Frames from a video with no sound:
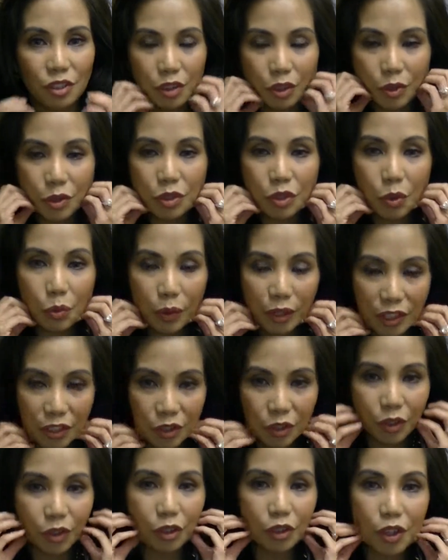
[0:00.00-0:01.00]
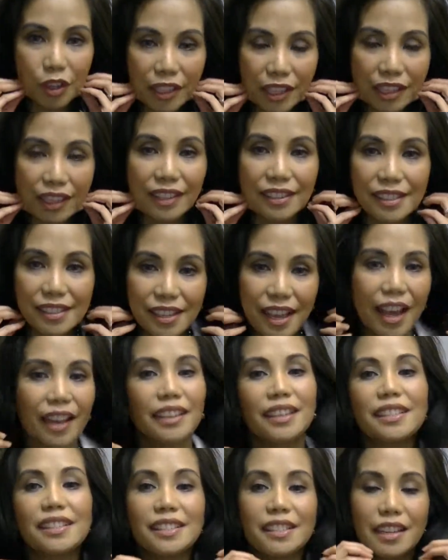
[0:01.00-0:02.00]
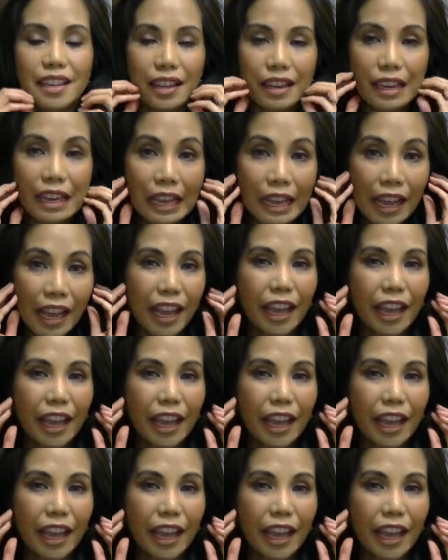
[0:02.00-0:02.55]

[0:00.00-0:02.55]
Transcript: So, so when you're looking at saggy skin